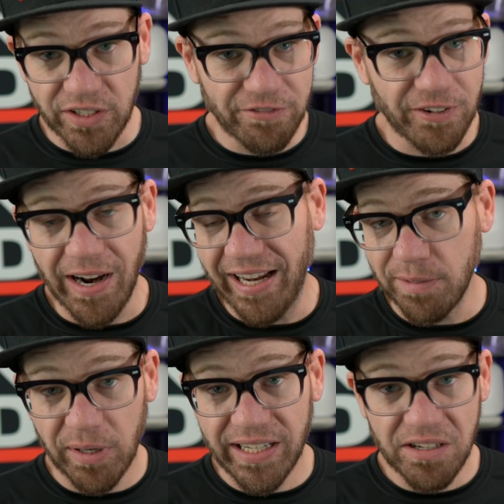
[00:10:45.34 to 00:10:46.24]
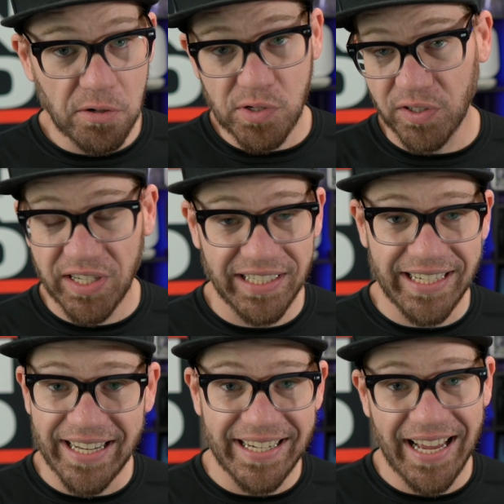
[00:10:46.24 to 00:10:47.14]
for anybody who's looking to
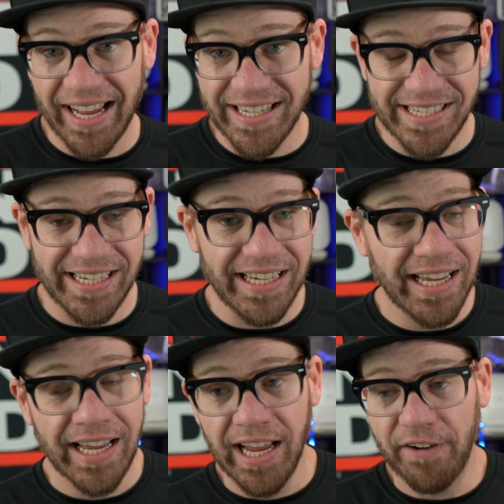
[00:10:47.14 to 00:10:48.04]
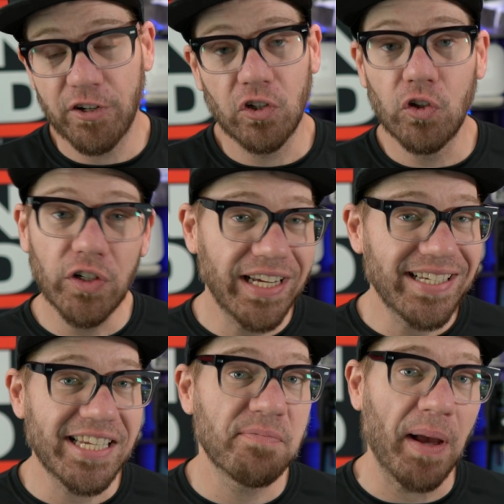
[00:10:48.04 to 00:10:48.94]
get into IT. If you're looking to
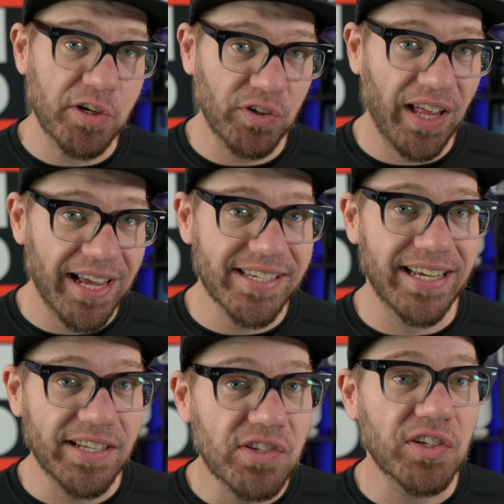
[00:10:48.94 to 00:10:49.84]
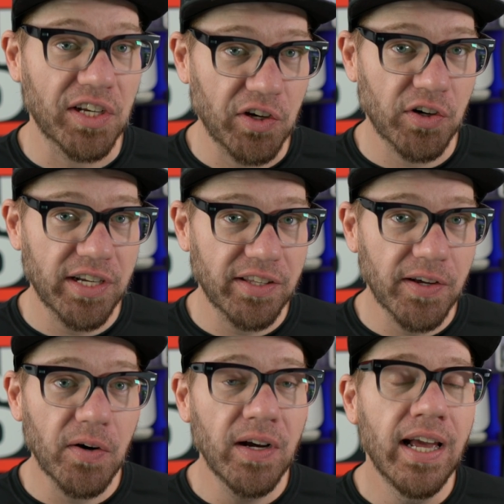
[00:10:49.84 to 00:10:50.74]
specialize in security
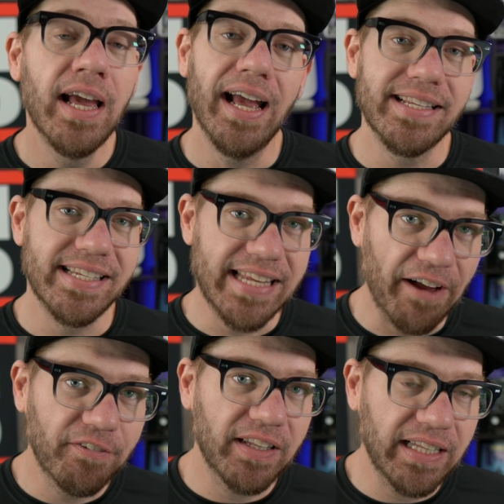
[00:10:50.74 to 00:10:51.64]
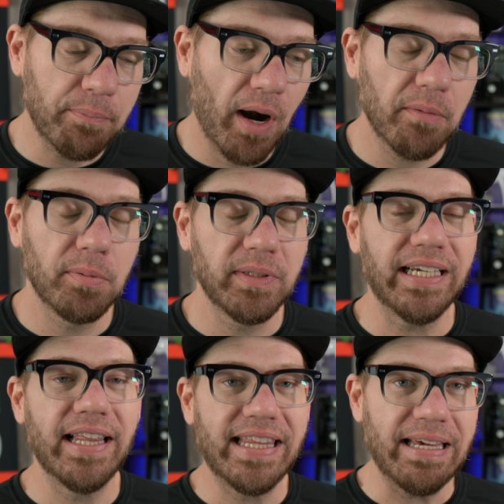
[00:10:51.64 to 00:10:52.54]
though, it's definitely
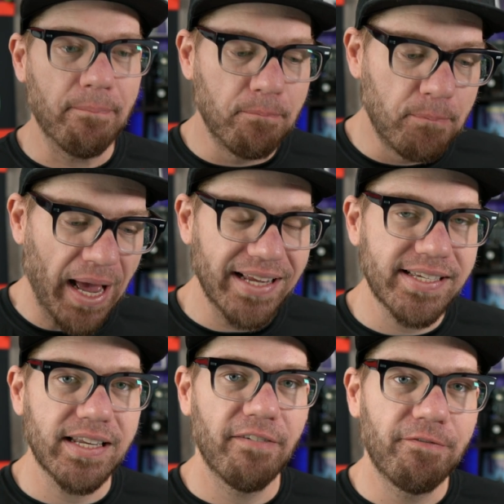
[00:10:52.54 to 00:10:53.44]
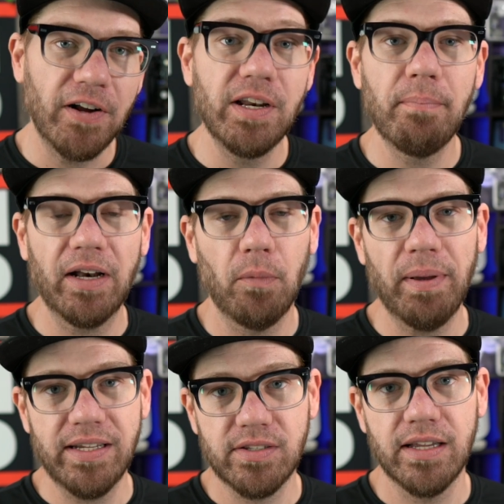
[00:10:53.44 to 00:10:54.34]
probably the best fundamental
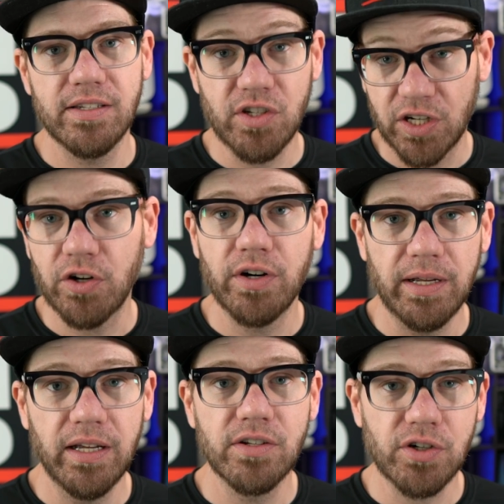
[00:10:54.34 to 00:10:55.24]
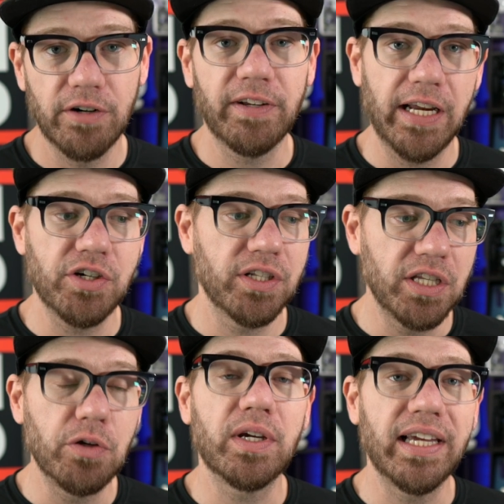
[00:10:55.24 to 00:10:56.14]
based security certification that
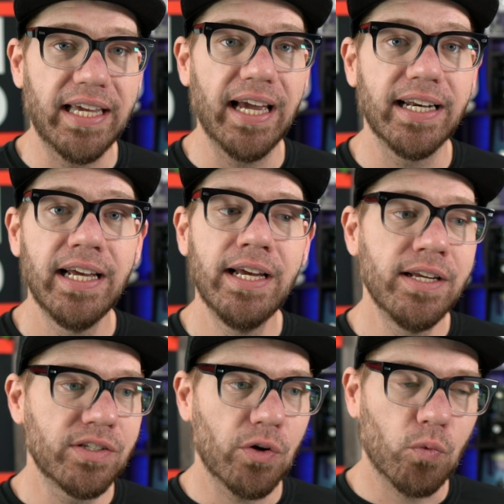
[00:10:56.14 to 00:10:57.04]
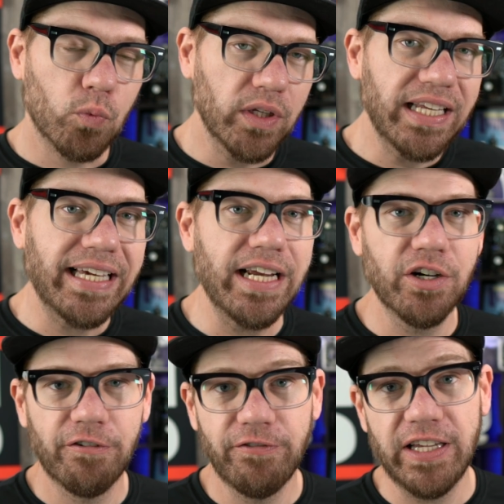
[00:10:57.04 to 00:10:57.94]
you can get to really get
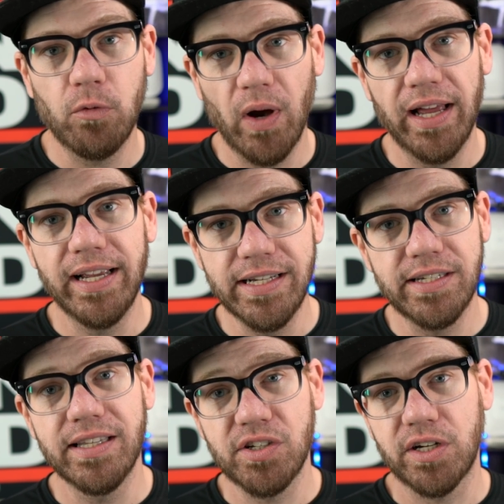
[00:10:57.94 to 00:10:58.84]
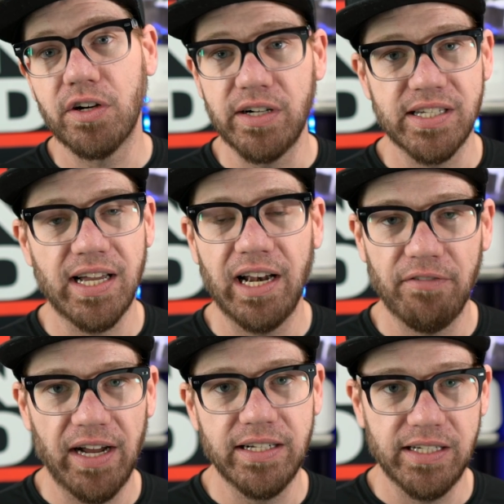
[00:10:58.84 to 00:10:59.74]
your feet wet into the security side of
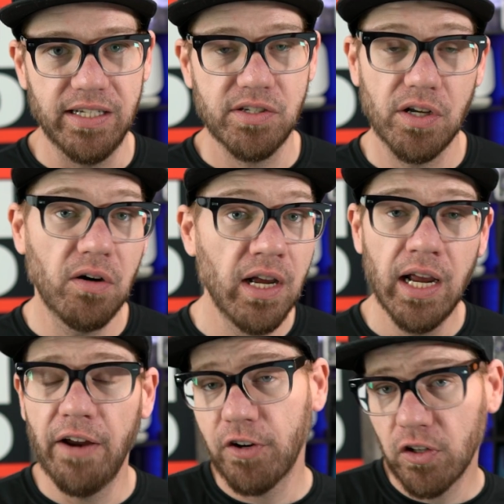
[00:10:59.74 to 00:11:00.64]
IT. So if you're